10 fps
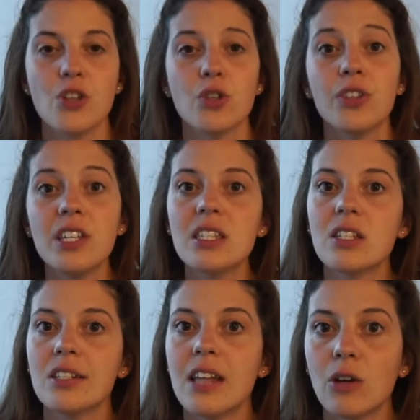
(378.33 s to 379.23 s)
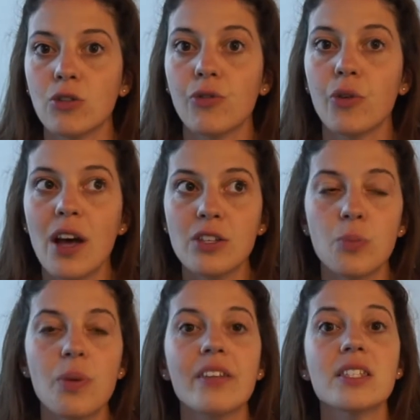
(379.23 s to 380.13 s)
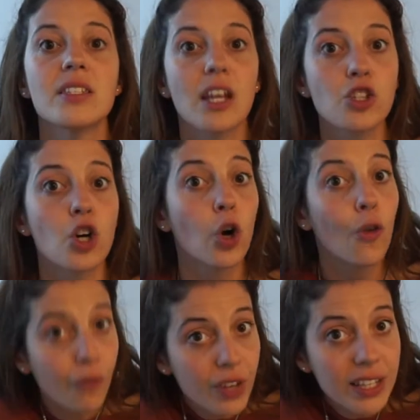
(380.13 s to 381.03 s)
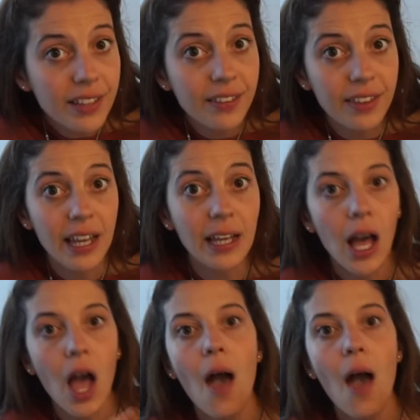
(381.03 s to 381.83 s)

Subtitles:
So this turned out for us to be such a convenient thing,